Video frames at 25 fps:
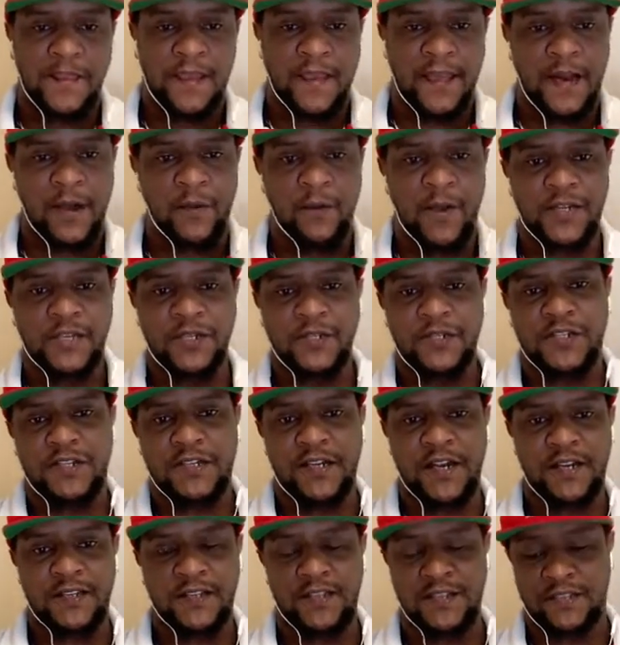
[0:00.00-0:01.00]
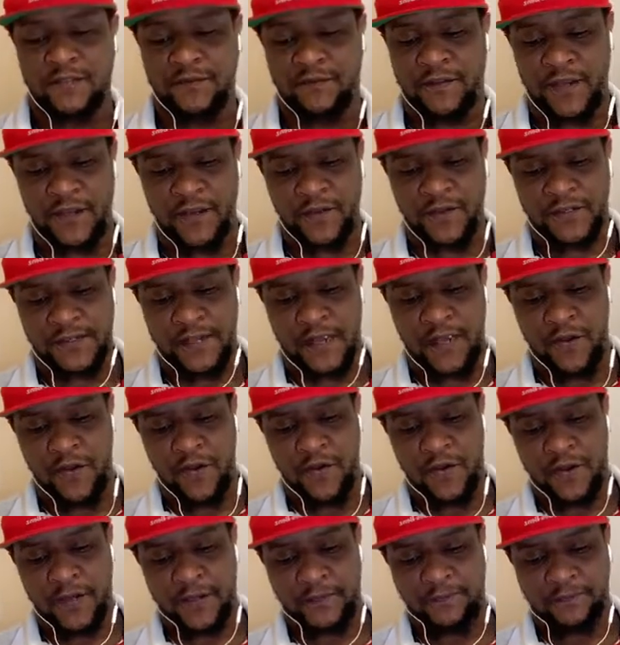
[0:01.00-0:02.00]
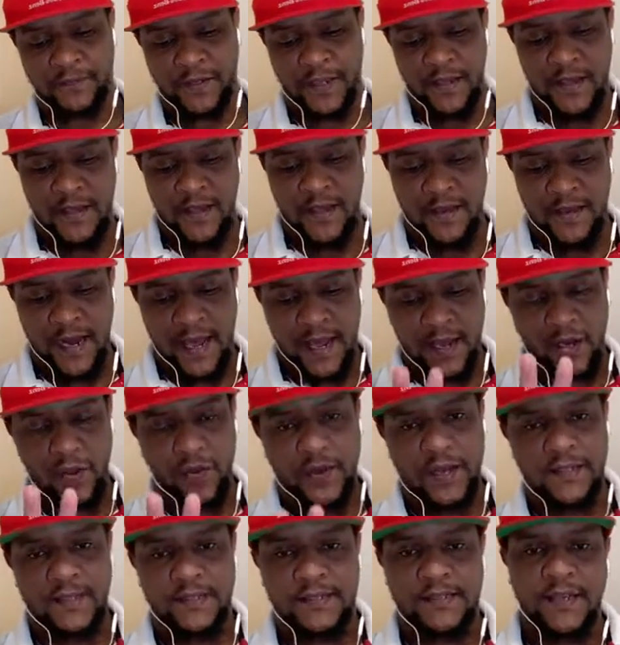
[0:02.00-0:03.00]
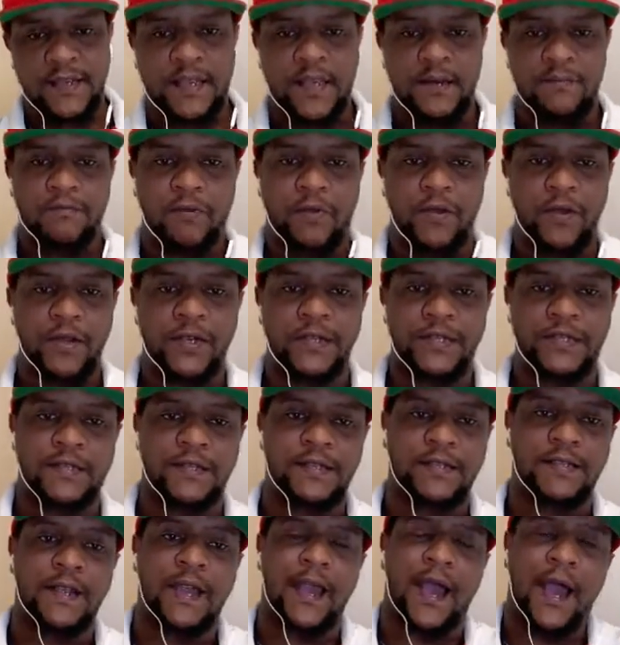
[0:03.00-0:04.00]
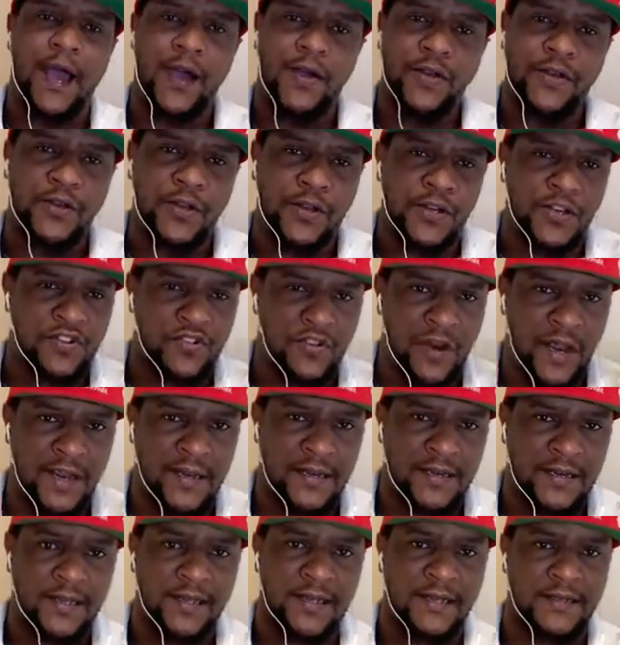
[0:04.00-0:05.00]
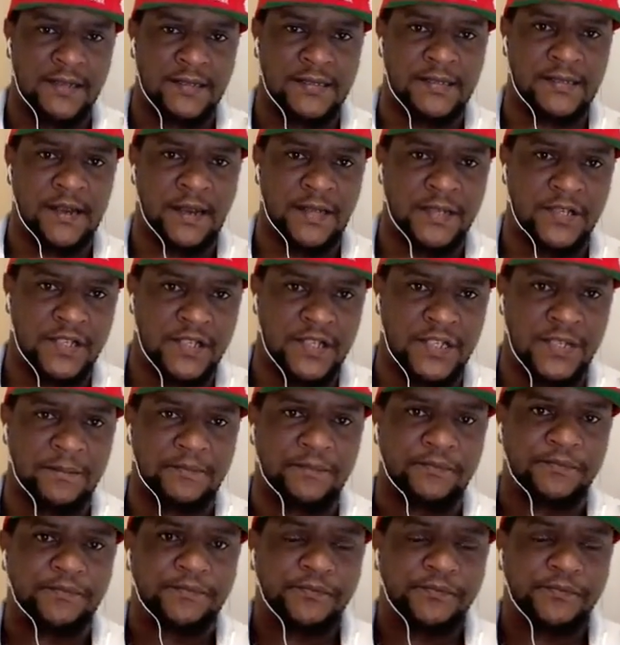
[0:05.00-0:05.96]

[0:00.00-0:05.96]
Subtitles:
And I want you to share this video as I go on. Now look at the second point to see how you're drained in this relationship.